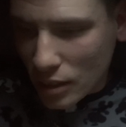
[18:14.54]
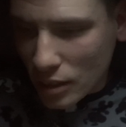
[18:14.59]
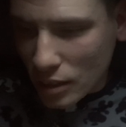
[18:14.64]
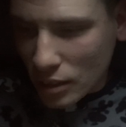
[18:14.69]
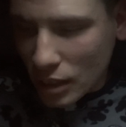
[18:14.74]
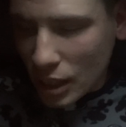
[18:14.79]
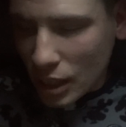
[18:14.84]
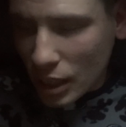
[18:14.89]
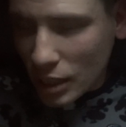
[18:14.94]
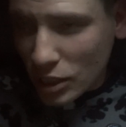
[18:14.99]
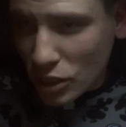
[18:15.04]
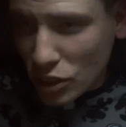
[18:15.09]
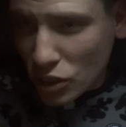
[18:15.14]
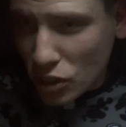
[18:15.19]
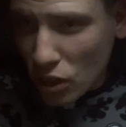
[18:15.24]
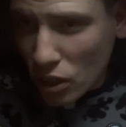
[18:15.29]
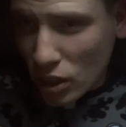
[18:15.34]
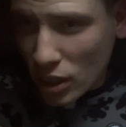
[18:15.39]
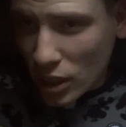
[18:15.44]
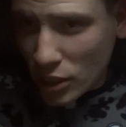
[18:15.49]
nice
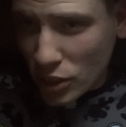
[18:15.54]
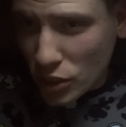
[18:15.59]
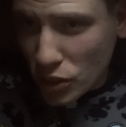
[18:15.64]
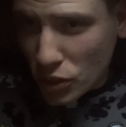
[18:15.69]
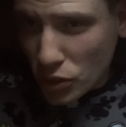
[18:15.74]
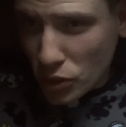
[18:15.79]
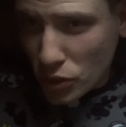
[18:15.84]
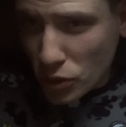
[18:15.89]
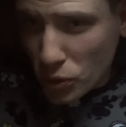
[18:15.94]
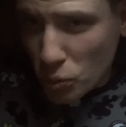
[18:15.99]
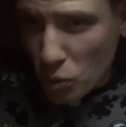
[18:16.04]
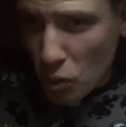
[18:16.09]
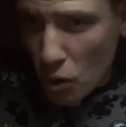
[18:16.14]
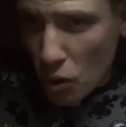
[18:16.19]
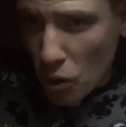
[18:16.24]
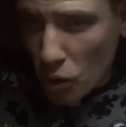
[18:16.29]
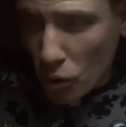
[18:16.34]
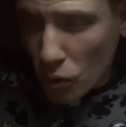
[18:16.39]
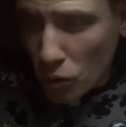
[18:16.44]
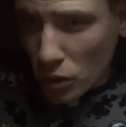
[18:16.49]
talking to you
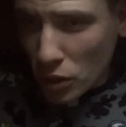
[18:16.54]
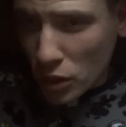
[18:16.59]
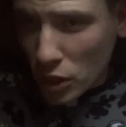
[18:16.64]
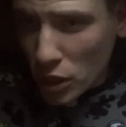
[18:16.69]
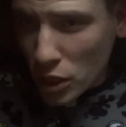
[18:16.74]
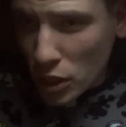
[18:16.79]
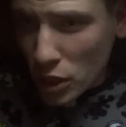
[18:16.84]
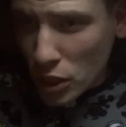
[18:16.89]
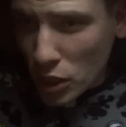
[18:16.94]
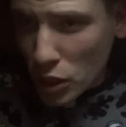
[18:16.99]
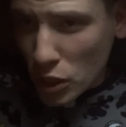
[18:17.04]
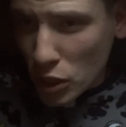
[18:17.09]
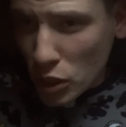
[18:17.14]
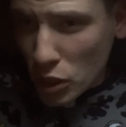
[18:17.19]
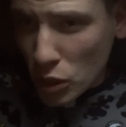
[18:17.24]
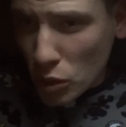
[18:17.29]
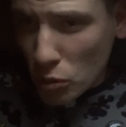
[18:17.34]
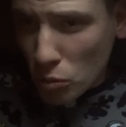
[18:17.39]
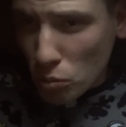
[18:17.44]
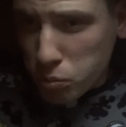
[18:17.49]
all,
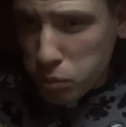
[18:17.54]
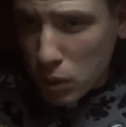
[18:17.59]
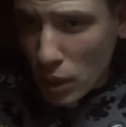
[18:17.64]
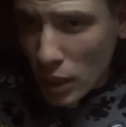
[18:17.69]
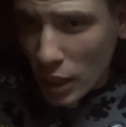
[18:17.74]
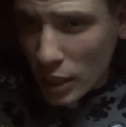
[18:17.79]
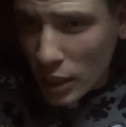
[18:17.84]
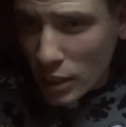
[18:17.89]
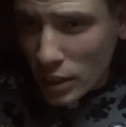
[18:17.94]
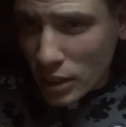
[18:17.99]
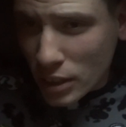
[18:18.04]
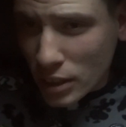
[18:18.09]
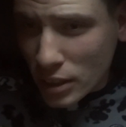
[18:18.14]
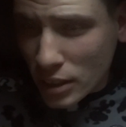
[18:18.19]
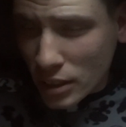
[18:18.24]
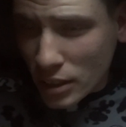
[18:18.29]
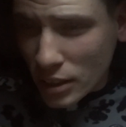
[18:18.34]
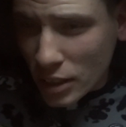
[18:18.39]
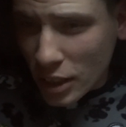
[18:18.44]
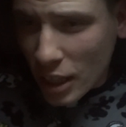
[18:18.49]
but
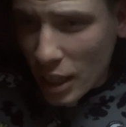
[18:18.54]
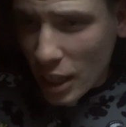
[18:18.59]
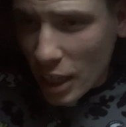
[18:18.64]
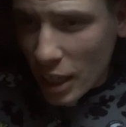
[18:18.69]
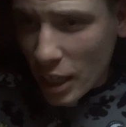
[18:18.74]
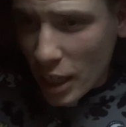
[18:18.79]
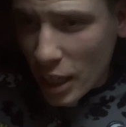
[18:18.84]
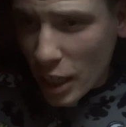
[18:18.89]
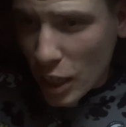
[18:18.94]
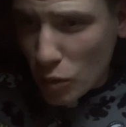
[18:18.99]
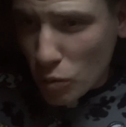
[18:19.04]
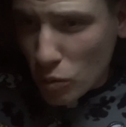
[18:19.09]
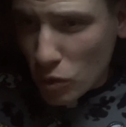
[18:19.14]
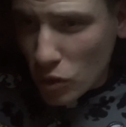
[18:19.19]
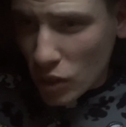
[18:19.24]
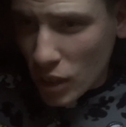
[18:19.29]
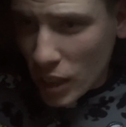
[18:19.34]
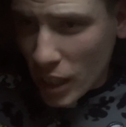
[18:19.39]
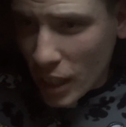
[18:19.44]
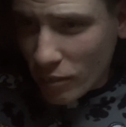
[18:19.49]
I
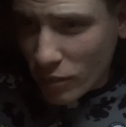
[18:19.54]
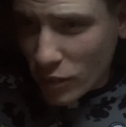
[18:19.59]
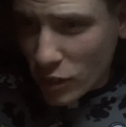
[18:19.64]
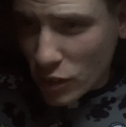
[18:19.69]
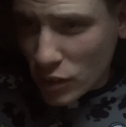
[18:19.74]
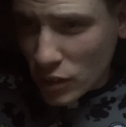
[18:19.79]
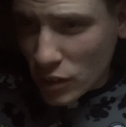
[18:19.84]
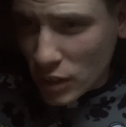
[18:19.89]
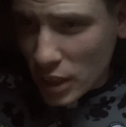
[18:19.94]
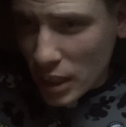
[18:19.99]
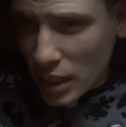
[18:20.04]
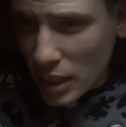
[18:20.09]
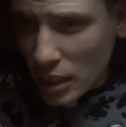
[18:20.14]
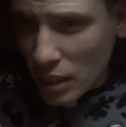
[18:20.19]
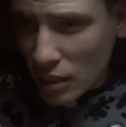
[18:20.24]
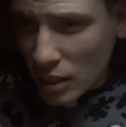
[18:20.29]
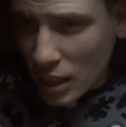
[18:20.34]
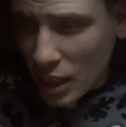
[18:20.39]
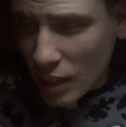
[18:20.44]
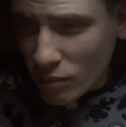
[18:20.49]
will have to say
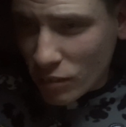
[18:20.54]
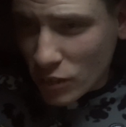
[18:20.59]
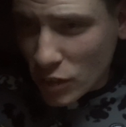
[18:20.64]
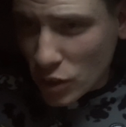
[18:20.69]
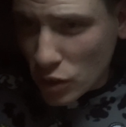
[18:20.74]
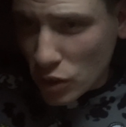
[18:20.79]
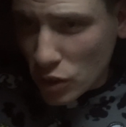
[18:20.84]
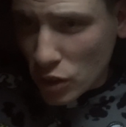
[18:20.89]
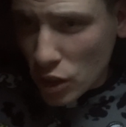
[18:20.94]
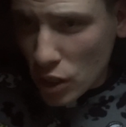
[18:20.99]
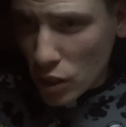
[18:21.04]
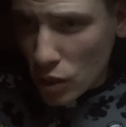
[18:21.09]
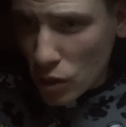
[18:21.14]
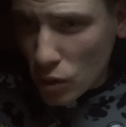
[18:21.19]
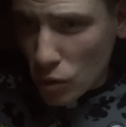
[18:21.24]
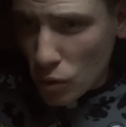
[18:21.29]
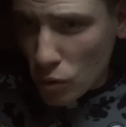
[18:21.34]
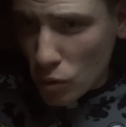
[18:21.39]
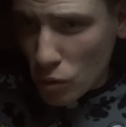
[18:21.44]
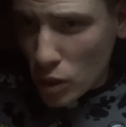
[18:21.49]
I'll have to
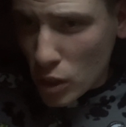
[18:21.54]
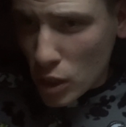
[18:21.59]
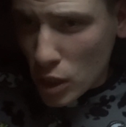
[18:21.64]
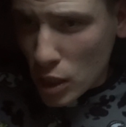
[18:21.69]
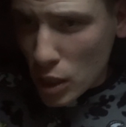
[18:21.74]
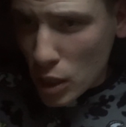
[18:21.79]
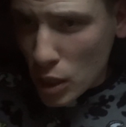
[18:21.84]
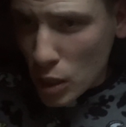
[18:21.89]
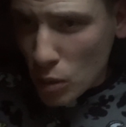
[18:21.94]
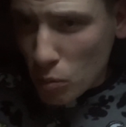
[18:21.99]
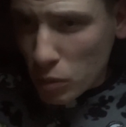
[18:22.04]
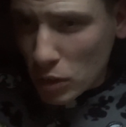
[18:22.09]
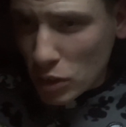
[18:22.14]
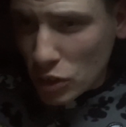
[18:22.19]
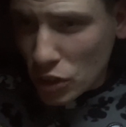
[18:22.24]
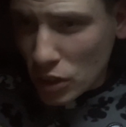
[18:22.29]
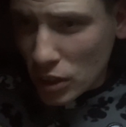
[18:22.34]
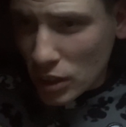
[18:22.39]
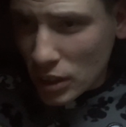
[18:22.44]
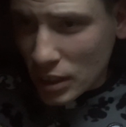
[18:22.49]
go, but
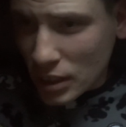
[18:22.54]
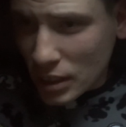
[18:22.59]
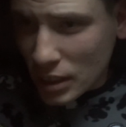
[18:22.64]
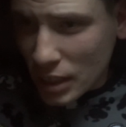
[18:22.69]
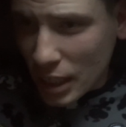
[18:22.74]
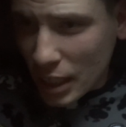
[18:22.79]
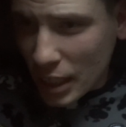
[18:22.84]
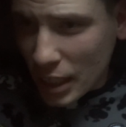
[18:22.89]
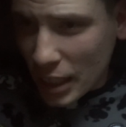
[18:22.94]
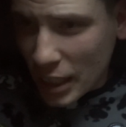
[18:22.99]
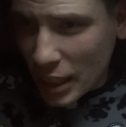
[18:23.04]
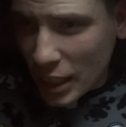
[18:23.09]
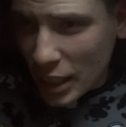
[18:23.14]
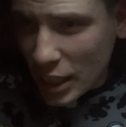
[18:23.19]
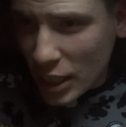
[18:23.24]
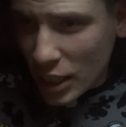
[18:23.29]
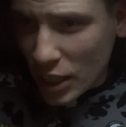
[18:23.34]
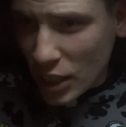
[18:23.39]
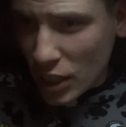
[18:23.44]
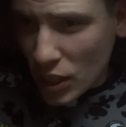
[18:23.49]
just
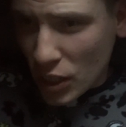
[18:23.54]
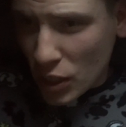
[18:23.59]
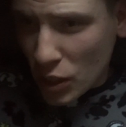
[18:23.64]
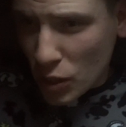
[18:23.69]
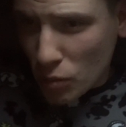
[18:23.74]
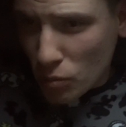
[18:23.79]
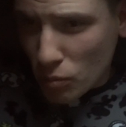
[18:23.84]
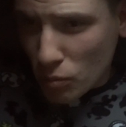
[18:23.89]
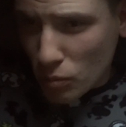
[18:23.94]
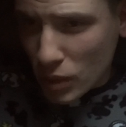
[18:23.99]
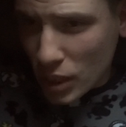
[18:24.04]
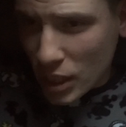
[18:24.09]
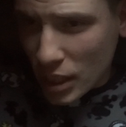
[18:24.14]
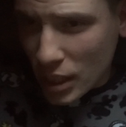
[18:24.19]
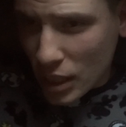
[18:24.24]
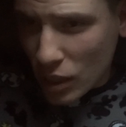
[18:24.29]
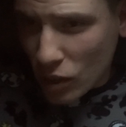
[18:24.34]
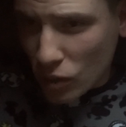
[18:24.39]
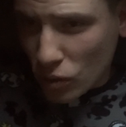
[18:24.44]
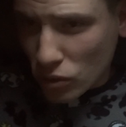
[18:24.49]
hear
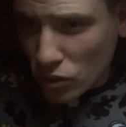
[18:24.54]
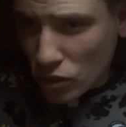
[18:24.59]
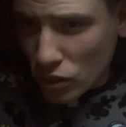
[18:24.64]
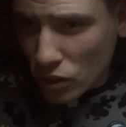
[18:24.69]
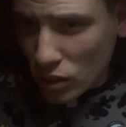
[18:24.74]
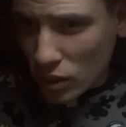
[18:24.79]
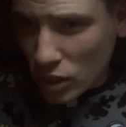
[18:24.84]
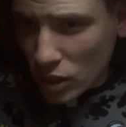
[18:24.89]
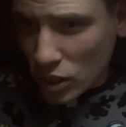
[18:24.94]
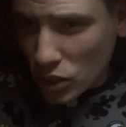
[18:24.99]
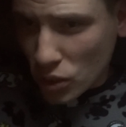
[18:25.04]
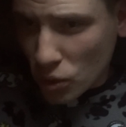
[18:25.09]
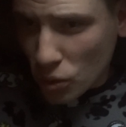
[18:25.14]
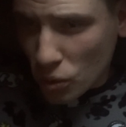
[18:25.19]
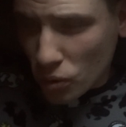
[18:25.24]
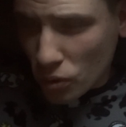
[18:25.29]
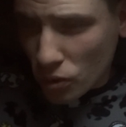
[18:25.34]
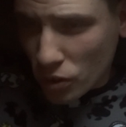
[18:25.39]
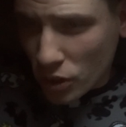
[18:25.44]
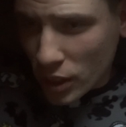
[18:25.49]
me out on this
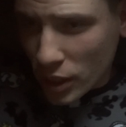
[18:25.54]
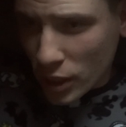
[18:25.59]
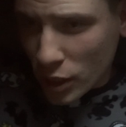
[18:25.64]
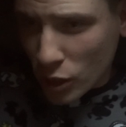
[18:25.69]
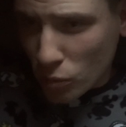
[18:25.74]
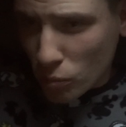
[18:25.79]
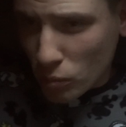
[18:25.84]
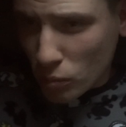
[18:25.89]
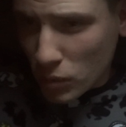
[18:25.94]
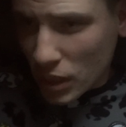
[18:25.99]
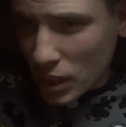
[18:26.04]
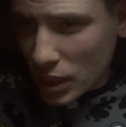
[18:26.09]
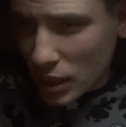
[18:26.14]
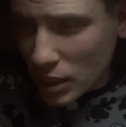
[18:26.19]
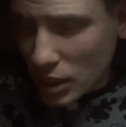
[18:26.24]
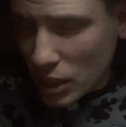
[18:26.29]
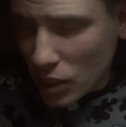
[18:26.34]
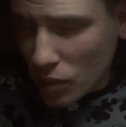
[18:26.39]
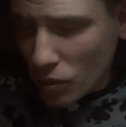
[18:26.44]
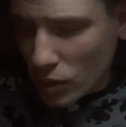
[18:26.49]
whole thing
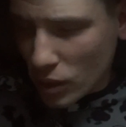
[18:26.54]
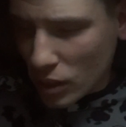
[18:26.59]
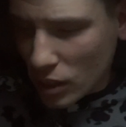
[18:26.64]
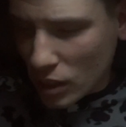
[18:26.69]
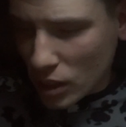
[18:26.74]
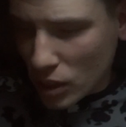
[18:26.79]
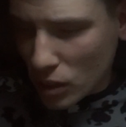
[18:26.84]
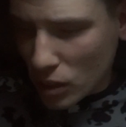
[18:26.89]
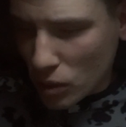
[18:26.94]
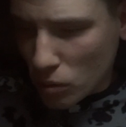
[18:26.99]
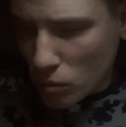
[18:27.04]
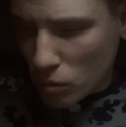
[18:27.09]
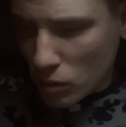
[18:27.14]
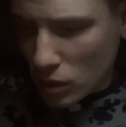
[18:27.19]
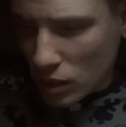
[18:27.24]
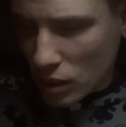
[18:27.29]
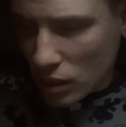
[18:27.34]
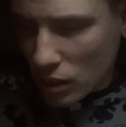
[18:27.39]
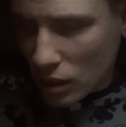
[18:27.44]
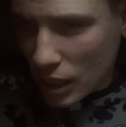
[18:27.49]
because I really
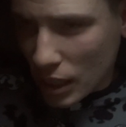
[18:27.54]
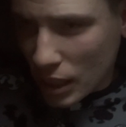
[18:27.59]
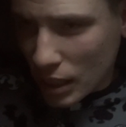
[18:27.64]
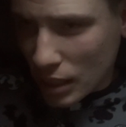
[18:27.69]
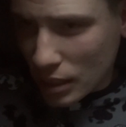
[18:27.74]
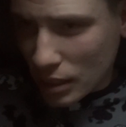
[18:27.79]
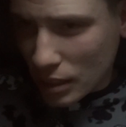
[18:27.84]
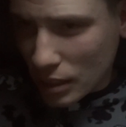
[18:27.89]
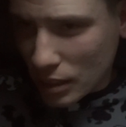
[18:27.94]
would like